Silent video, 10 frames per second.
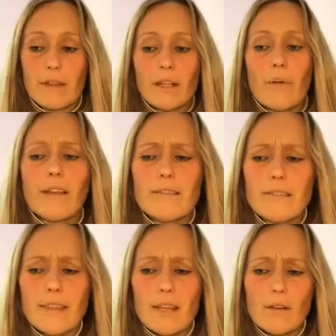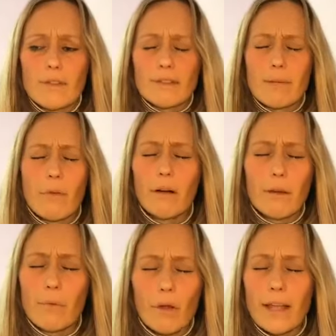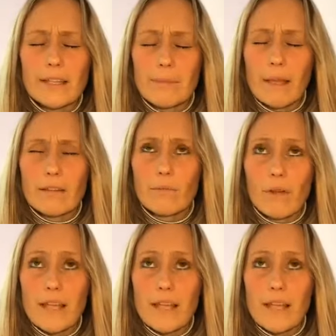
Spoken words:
you know, I used to think all the time, oh, I'm not getting better.